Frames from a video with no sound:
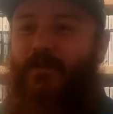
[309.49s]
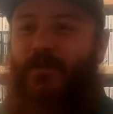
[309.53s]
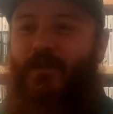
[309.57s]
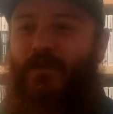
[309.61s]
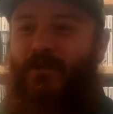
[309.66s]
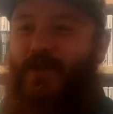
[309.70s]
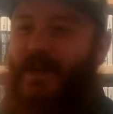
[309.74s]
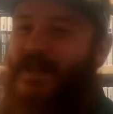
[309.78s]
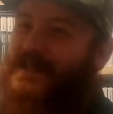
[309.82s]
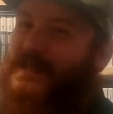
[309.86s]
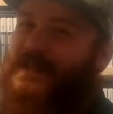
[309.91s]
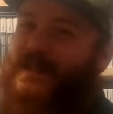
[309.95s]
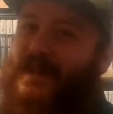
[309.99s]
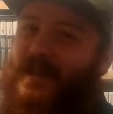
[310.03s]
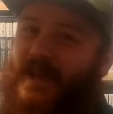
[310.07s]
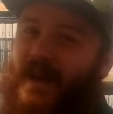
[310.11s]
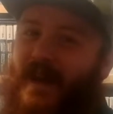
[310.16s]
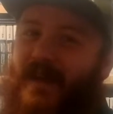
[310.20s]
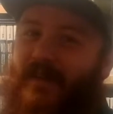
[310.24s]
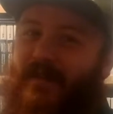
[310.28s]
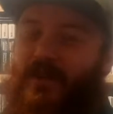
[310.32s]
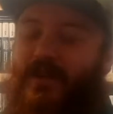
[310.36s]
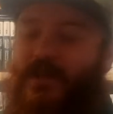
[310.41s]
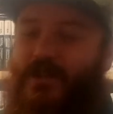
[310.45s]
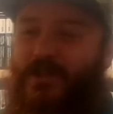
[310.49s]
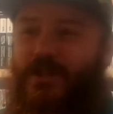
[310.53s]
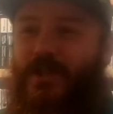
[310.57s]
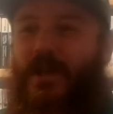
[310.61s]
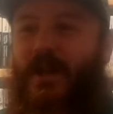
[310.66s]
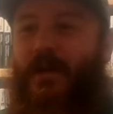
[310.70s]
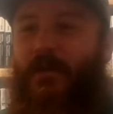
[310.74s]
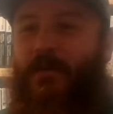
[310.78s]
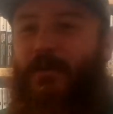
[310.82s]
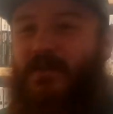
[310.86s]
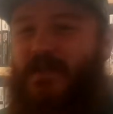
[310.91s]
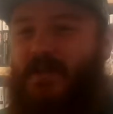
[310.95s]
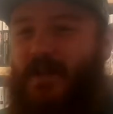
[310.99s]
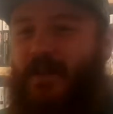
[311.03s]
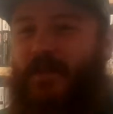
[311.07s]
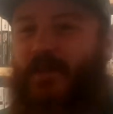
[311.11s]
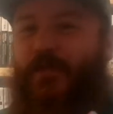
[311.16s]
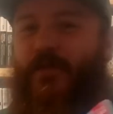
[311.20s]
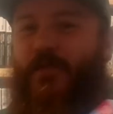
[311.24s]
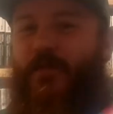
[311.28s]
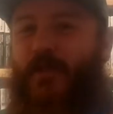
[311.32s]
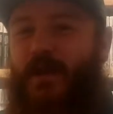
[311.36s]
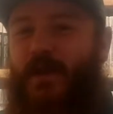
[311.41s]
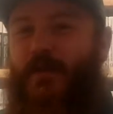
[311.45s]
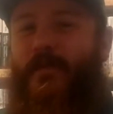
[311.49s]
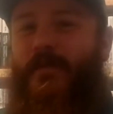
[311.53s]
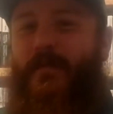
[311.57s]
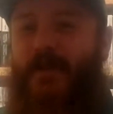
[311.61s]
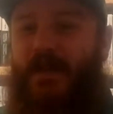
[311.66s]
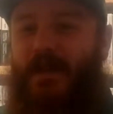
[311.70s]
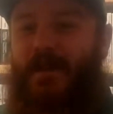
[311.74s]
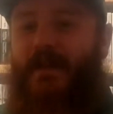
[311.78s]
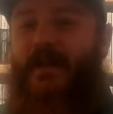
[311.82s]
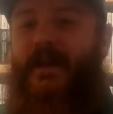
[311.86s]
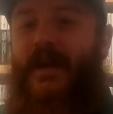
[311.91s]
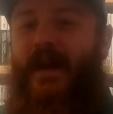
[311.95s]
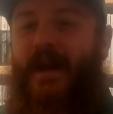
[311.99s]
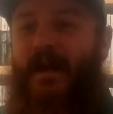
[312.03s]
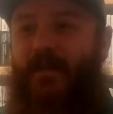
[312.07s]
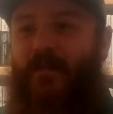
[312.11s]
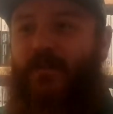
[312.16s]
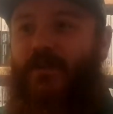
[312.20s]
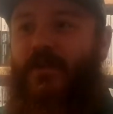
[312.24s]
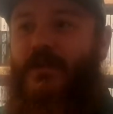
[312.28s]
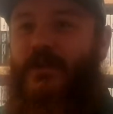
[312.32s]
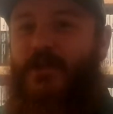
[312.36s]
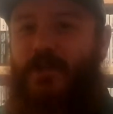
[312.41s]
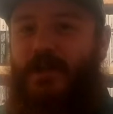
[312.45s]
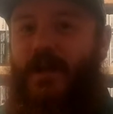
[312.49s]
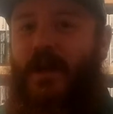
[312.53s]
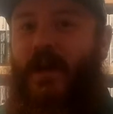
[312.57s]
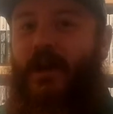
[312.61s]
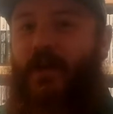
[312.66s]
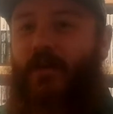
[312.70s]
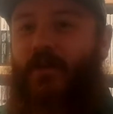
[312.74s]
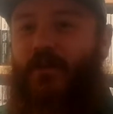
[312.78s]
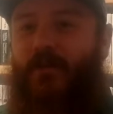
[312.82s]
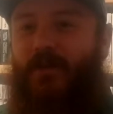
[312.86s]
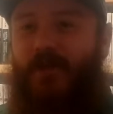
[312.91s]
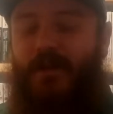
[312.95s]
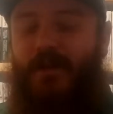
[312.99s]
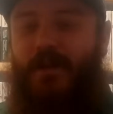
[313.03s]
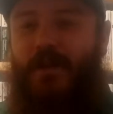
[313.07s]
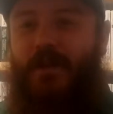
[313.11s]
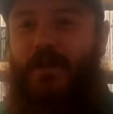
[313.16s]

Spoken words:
Less than average. I would say 3 would be an average title.